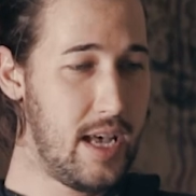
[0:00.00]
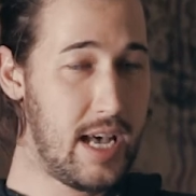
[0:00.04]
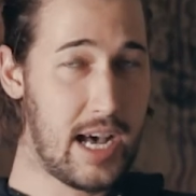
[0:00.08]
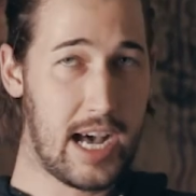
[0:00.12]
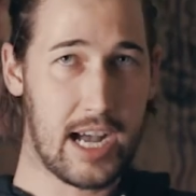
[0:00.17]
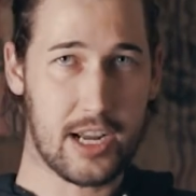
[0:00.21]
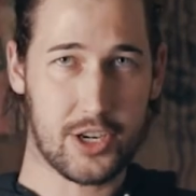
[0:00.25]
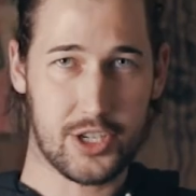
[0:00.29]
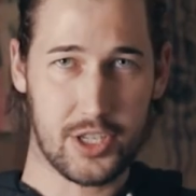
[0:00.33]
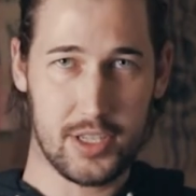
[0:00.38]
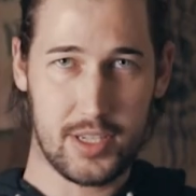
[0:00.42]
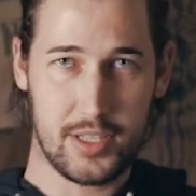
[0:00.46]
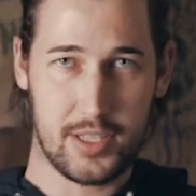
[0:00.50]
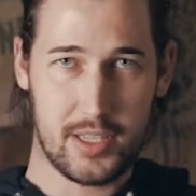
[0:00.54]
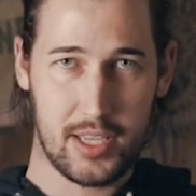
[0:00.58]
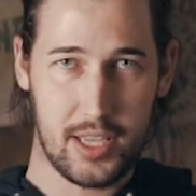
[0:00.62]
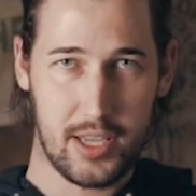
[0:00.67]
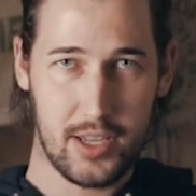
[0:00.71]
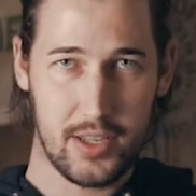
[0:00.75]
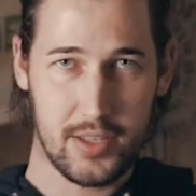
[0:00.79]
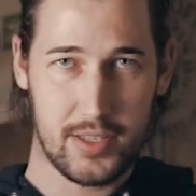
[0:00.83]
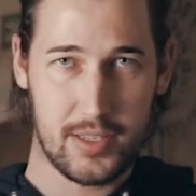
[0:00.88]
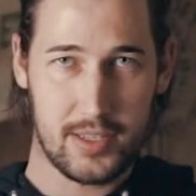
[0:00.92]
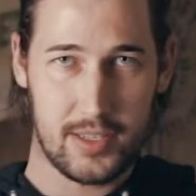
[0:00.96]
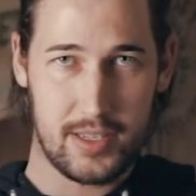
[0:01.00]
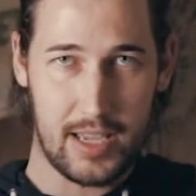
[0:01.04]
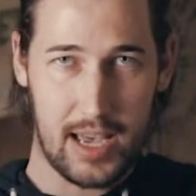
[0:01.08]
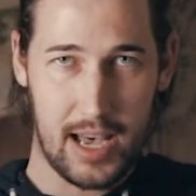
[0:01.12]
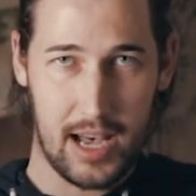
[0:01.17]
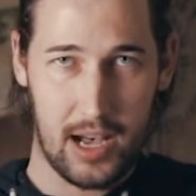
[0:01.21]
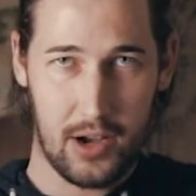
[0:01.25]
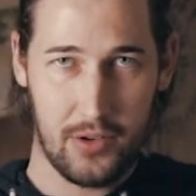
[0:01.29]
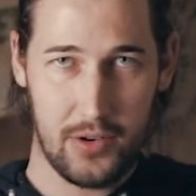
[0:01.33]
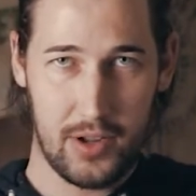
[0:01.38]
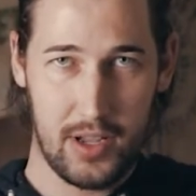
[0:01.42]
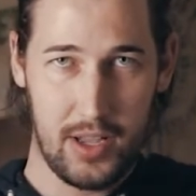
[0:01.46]
actually tilts
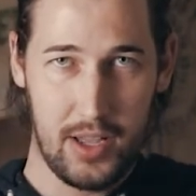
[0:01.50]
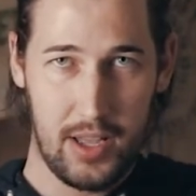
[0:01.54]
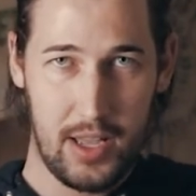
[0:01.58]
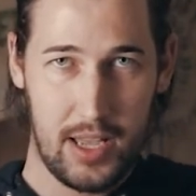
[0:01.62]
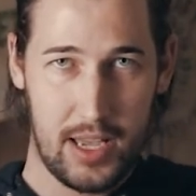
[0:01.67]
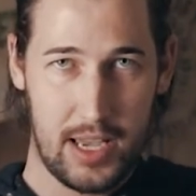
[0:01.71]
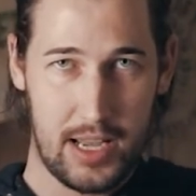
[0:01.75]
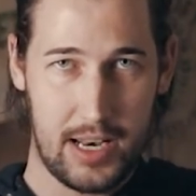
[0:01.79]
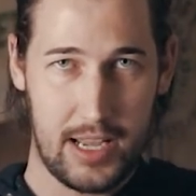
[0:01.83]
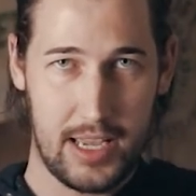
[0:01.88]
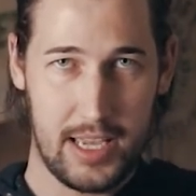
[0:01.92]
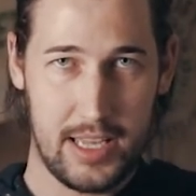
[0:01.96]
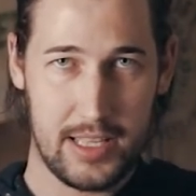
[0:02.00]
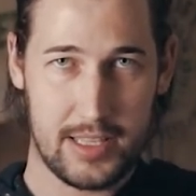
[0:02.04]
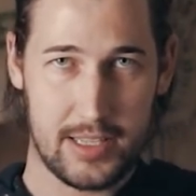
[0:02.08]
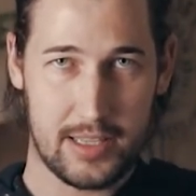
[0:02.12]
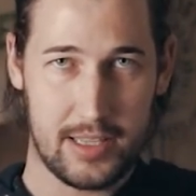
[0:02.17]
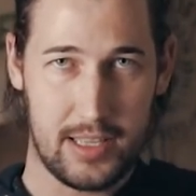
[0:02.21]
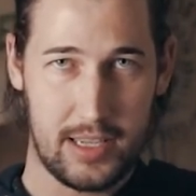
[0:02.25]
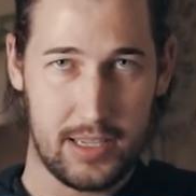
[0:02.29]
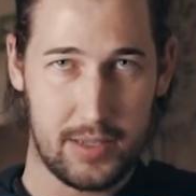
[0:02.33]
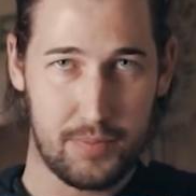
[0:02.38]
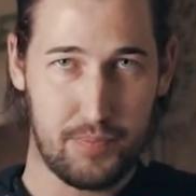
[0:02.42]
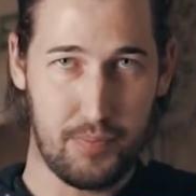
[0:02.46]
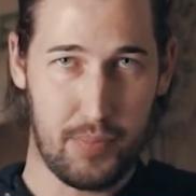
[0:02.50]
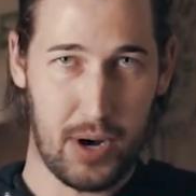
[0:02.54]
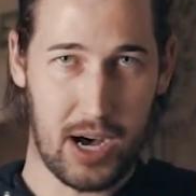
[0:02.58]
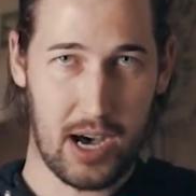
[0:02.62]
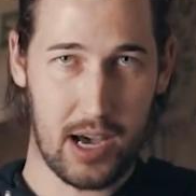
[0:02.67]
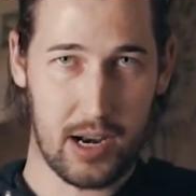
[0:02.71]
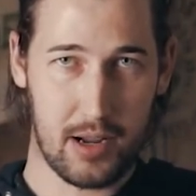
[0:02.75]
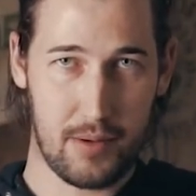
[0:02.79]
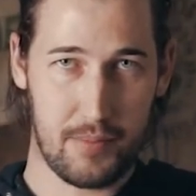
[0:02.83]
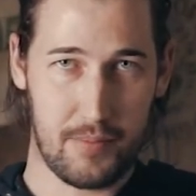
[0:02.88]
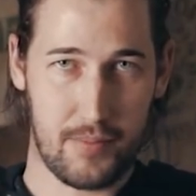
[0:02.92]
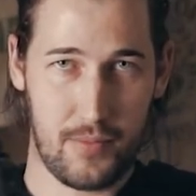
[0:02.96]
down and hits this
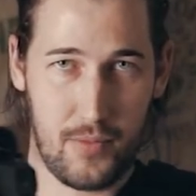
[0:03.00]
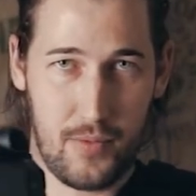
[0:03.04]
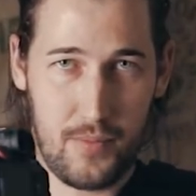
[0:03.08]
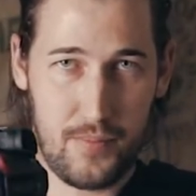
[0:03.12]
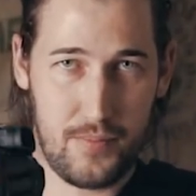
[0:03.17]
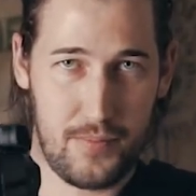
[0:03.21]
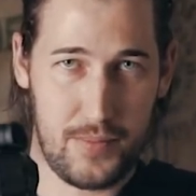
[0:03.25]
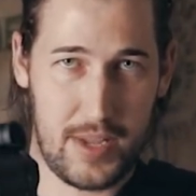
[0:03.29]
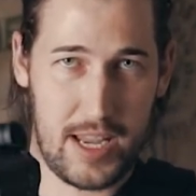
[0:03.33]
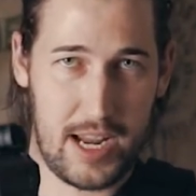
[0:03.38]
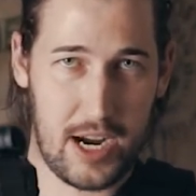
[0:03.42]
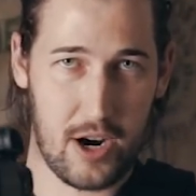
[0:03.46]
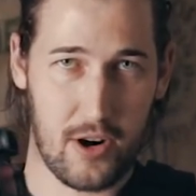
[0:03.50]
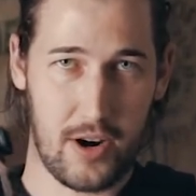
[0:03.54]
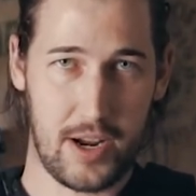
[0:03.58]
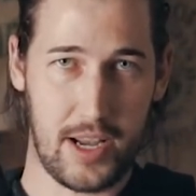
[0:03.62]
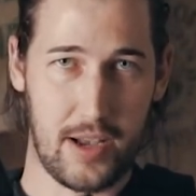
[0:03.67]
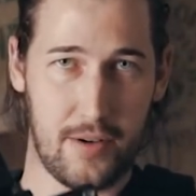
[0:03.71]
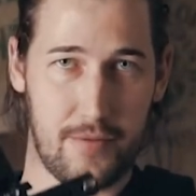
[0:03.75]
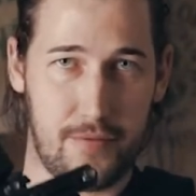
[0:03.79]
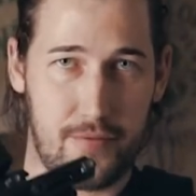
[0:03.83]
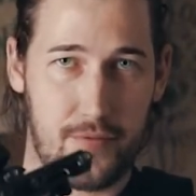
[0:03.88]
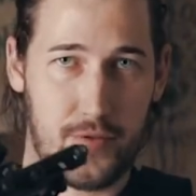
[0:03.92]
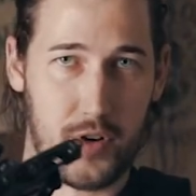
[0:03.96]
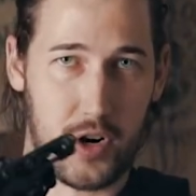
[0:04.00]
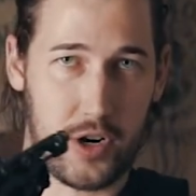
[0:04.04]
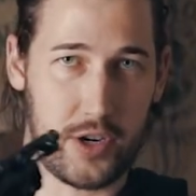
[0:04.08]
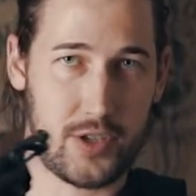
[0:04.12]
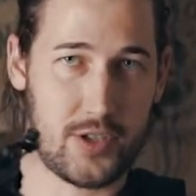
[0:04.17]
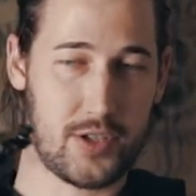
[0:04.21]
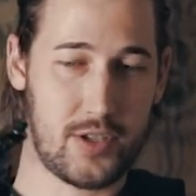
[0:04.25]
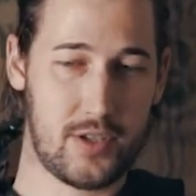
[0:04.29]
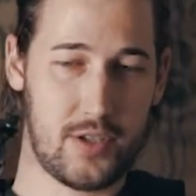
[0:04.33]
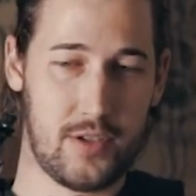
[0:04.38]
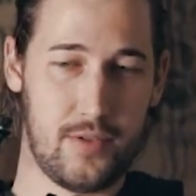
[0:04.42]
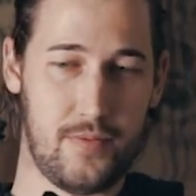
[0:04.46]
bottom area
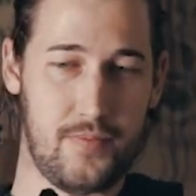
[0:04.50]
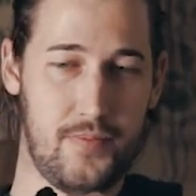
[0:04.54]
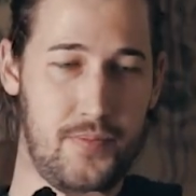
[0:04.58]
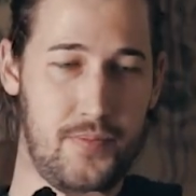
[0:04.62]
first.